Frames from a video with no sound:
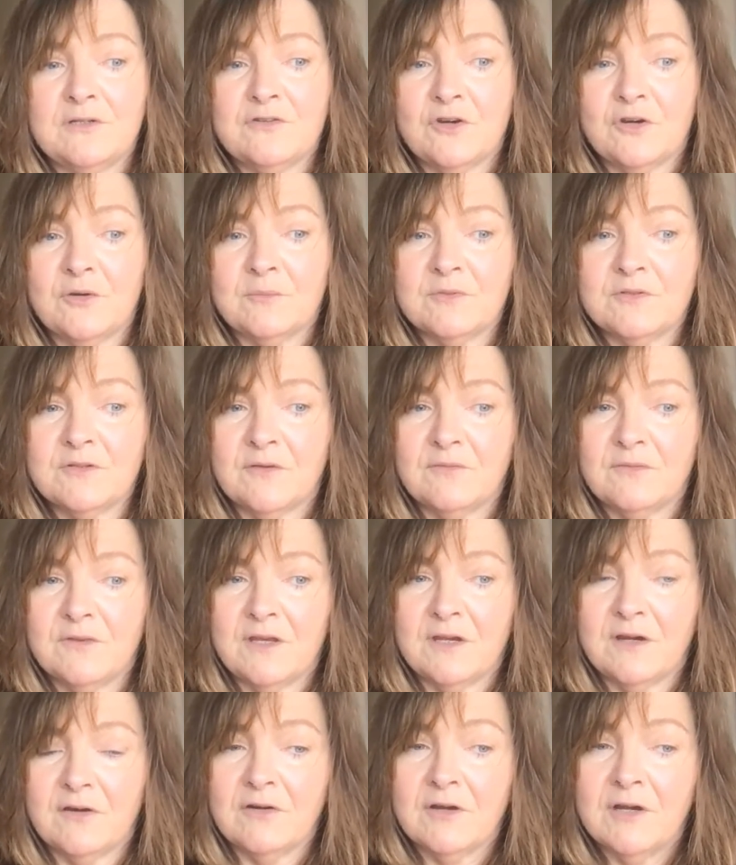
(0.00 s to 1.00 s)
terms of
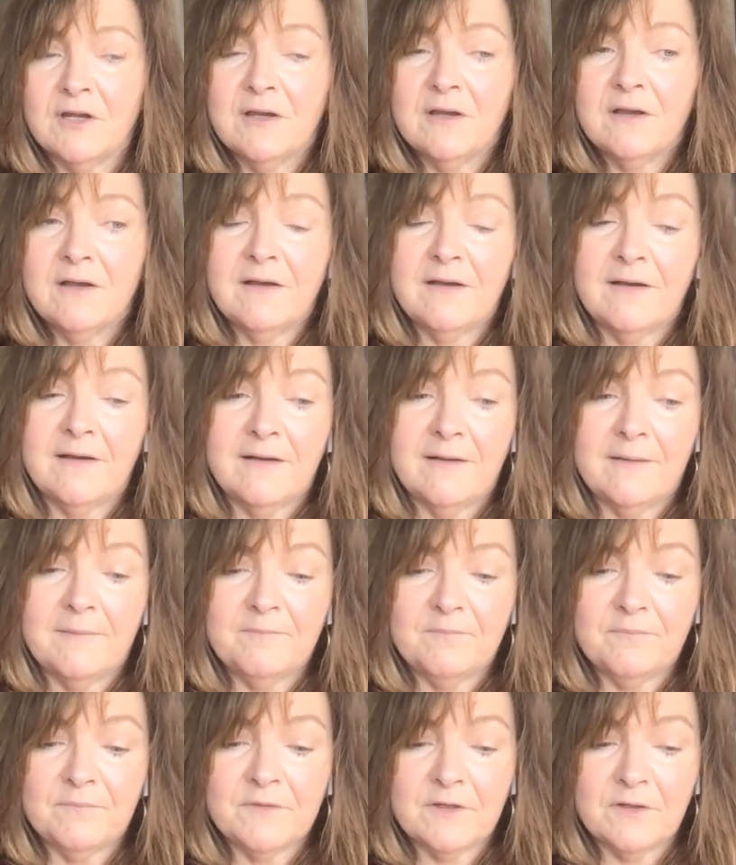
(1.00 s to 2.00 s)
their
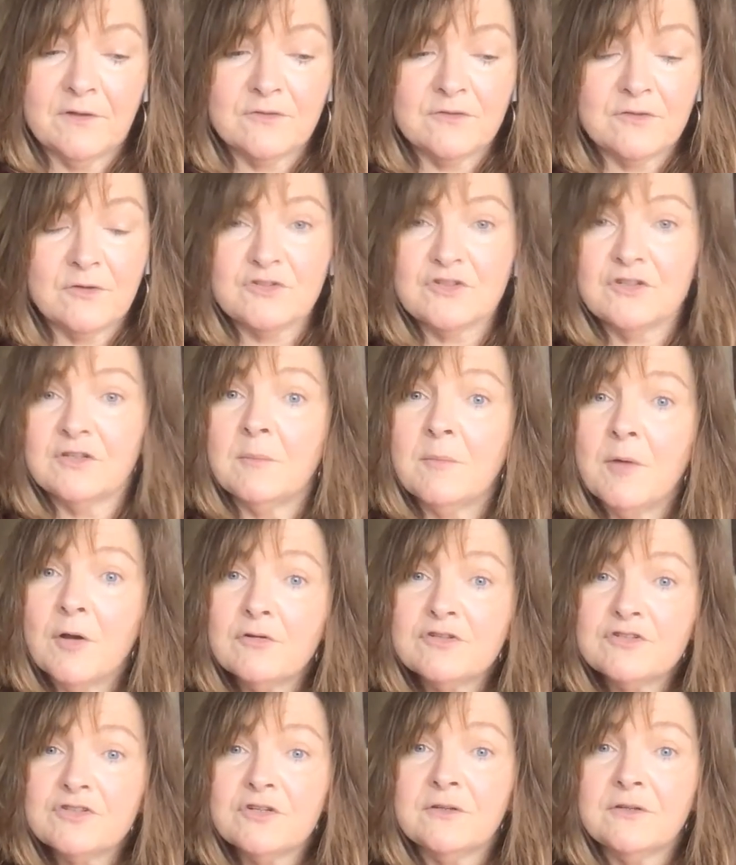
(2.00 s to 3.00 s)
social
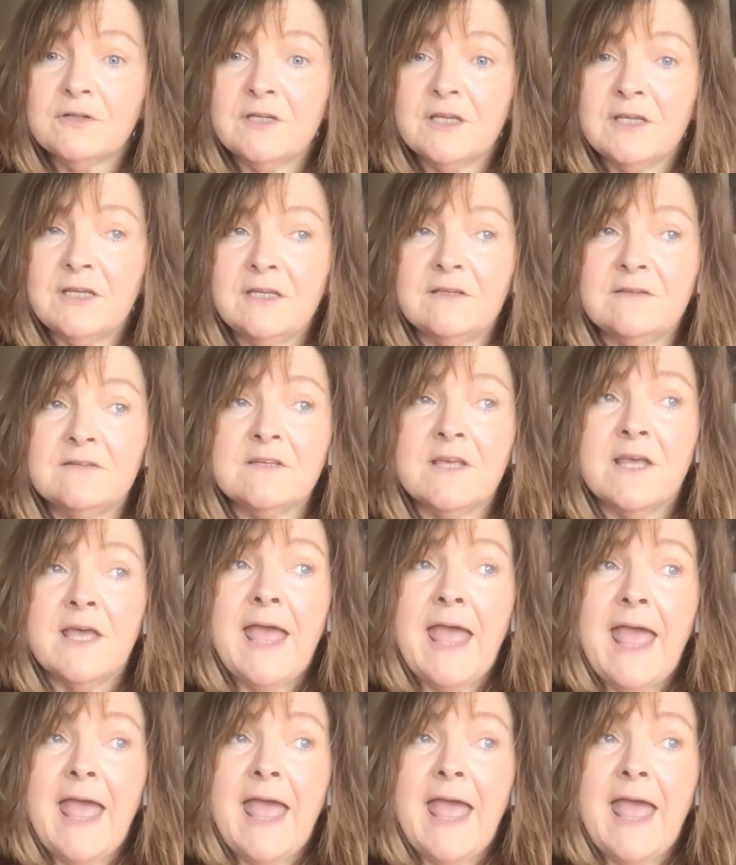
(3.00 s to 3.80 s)
emotional needs.